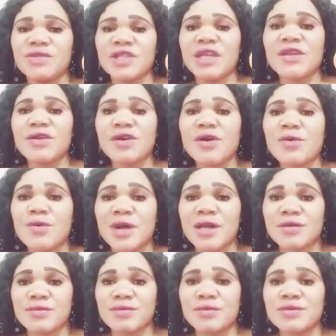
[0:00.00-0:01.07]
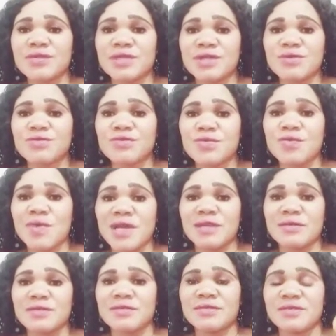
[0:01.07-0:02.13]
A raw one, or not a cooked one,
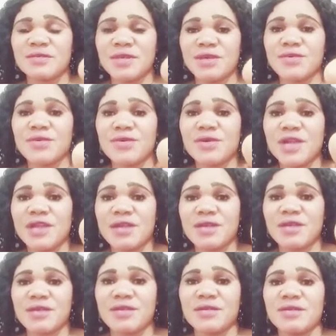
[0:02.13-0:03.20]
a raw egg